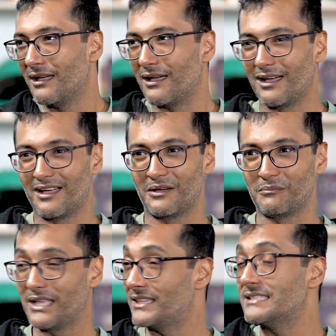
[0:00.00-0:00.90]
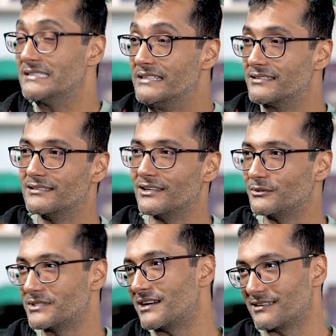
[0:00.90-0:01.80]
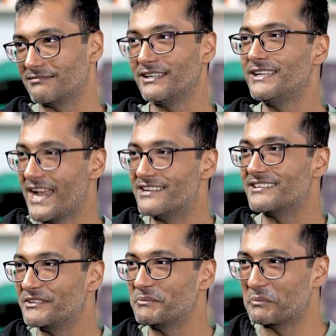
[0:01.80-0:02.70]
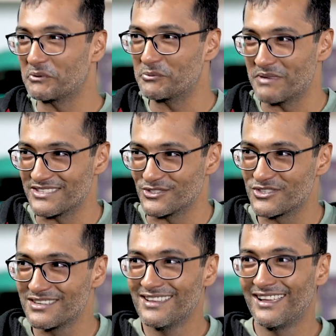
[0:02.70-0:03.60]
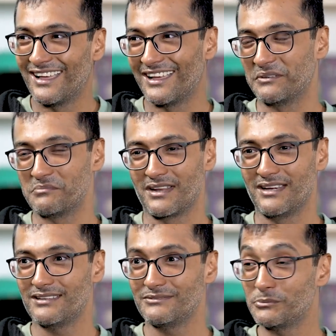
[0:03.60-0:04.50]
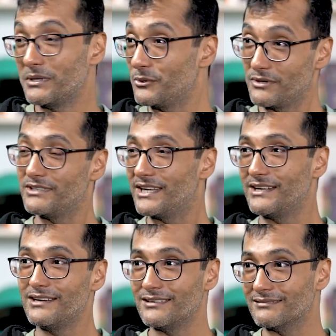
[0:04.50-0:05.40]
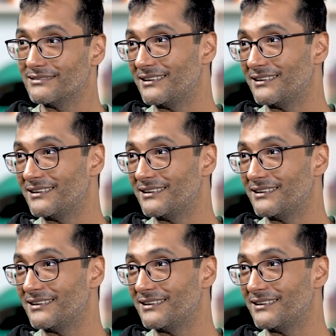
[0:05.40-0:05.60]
And that's literally how it started. Very tentatively, people would message, right? And we would be like, okay, we'll get it done.